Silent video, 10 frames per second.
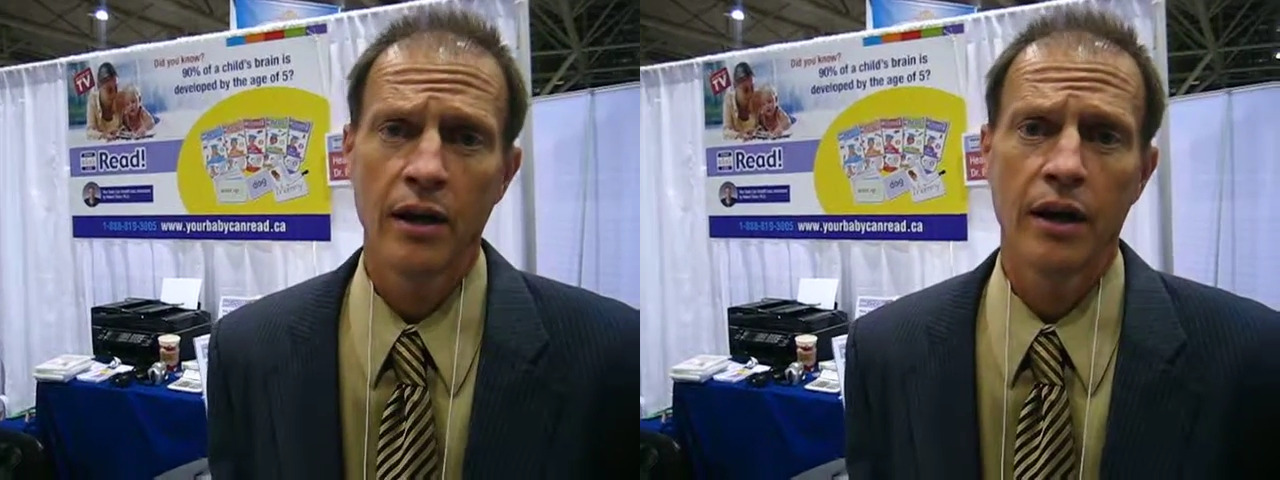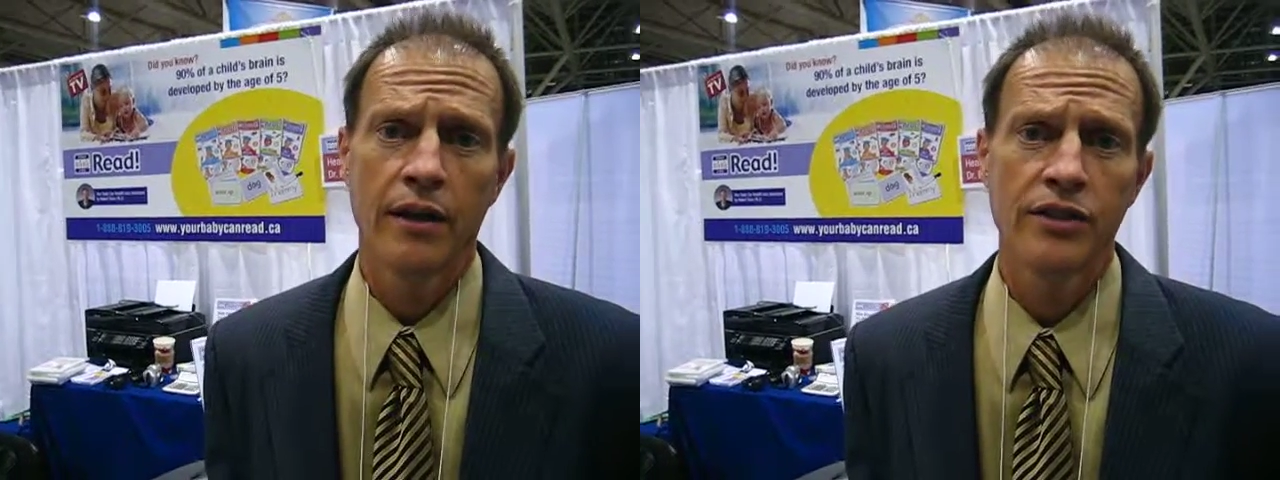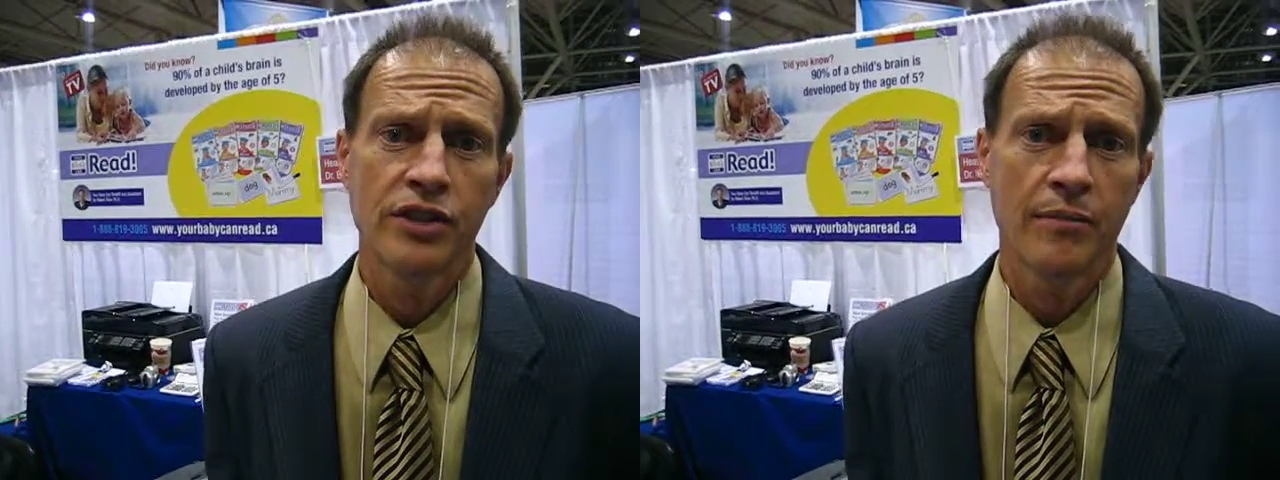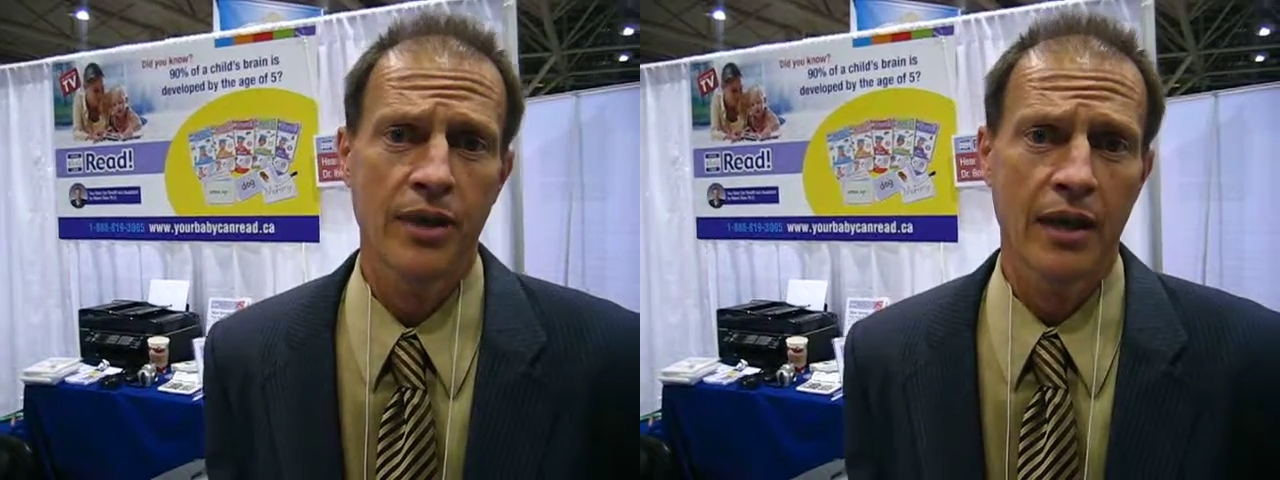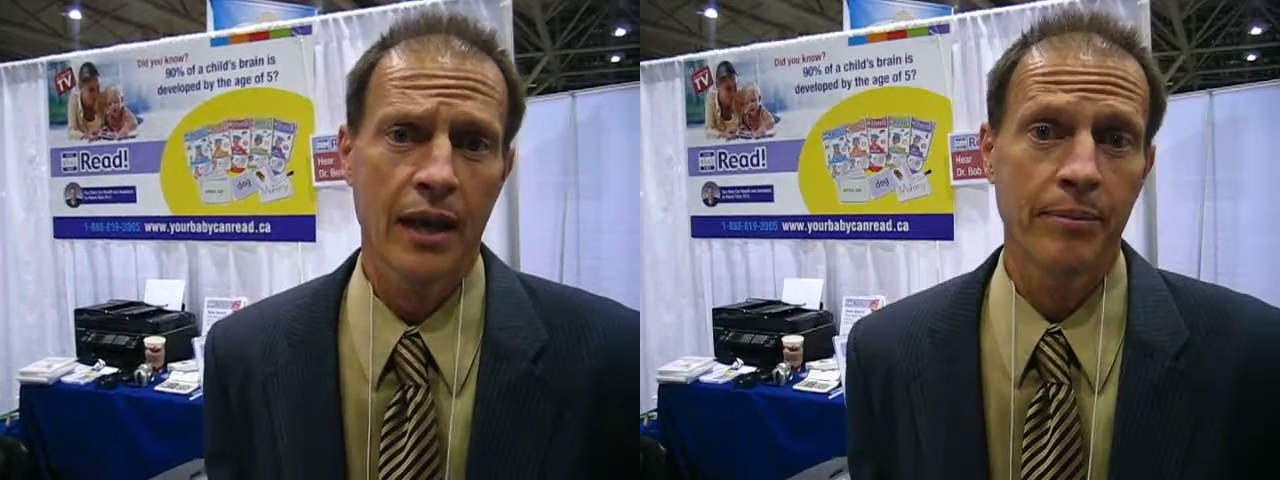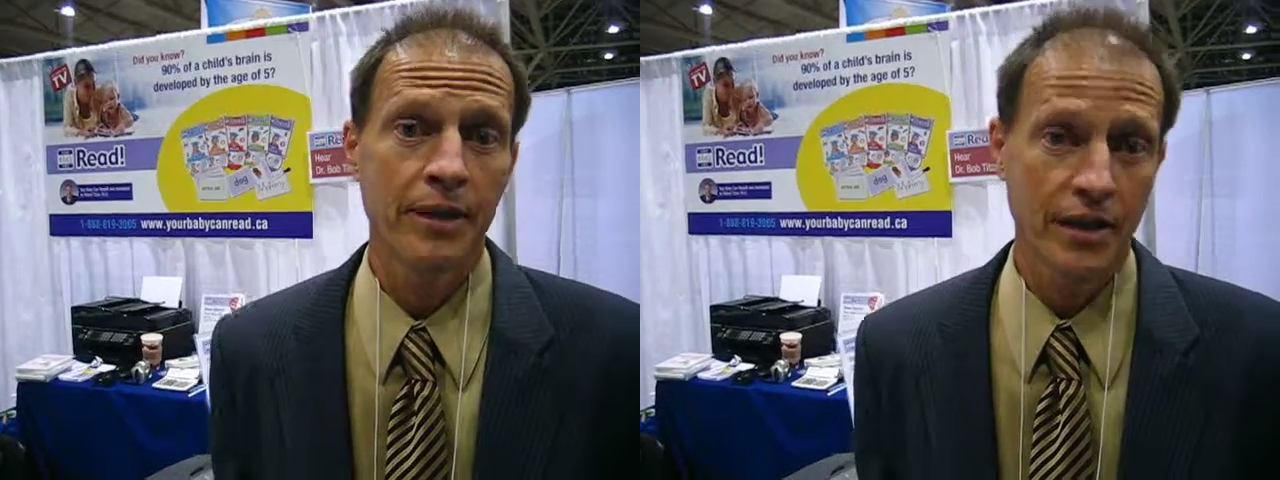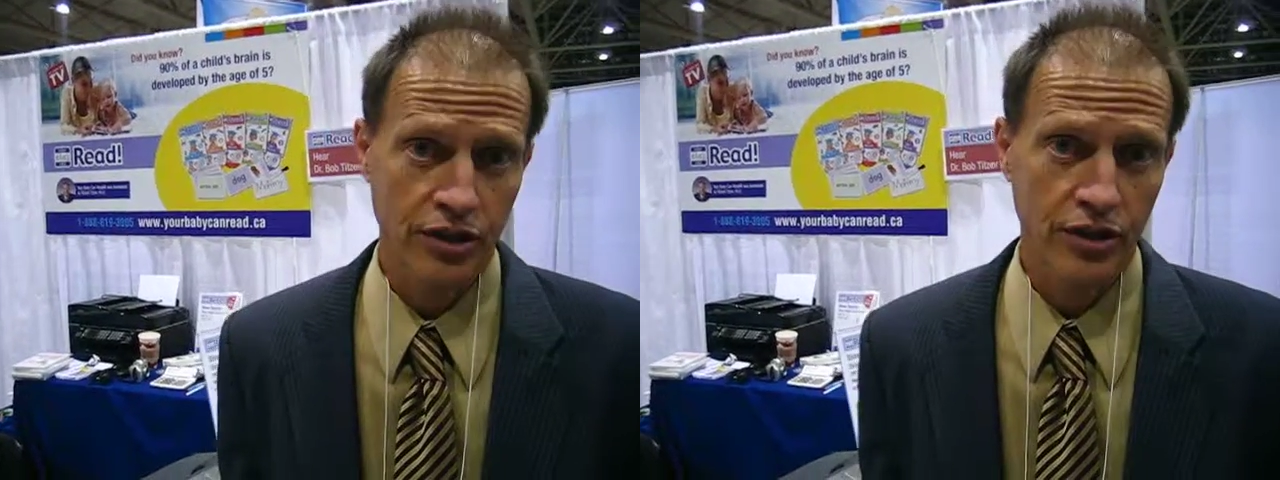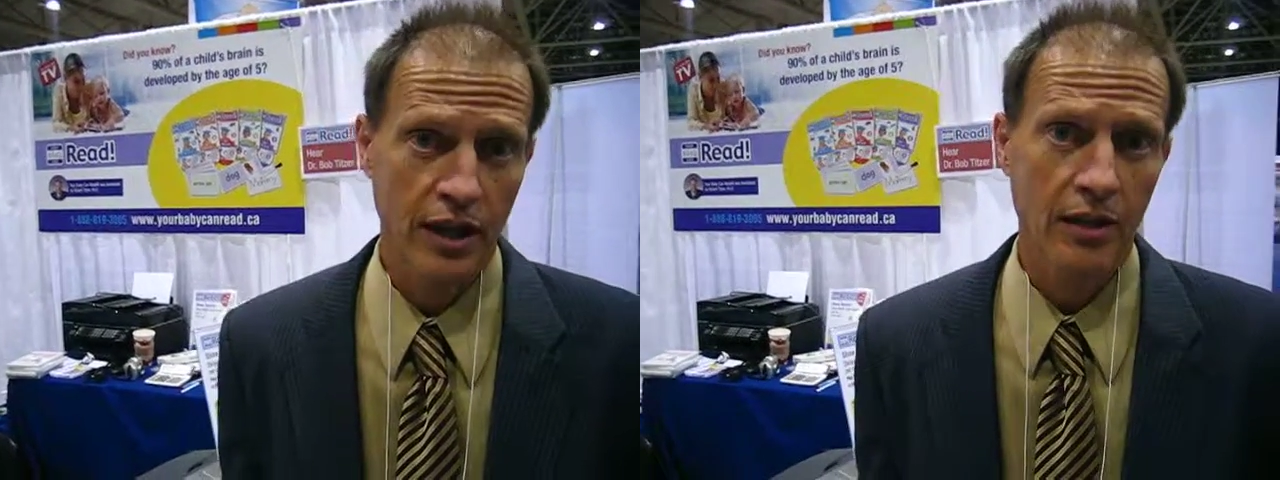Uh, the same thing happened
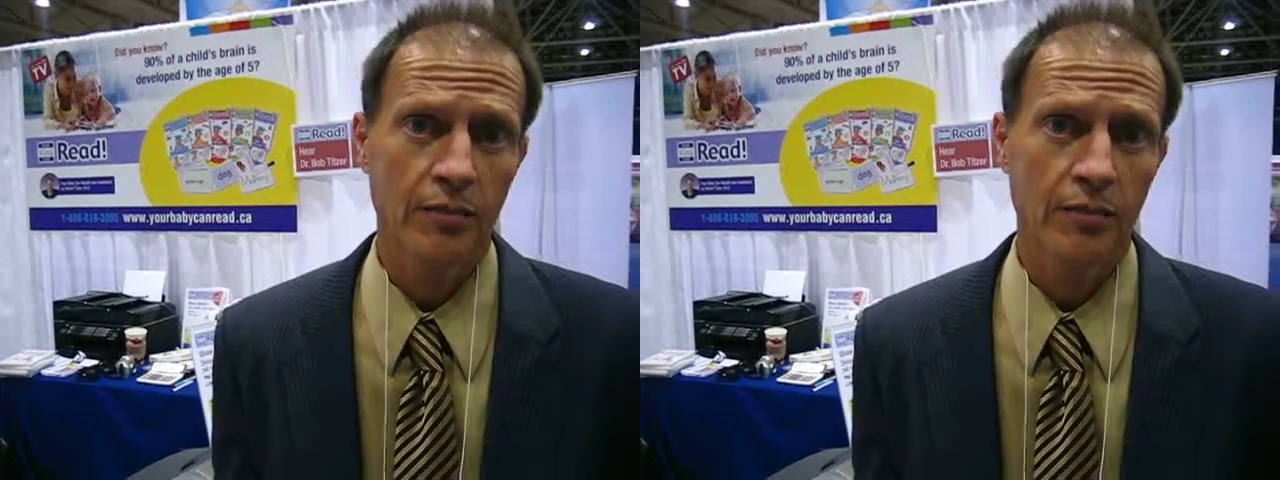yesterday.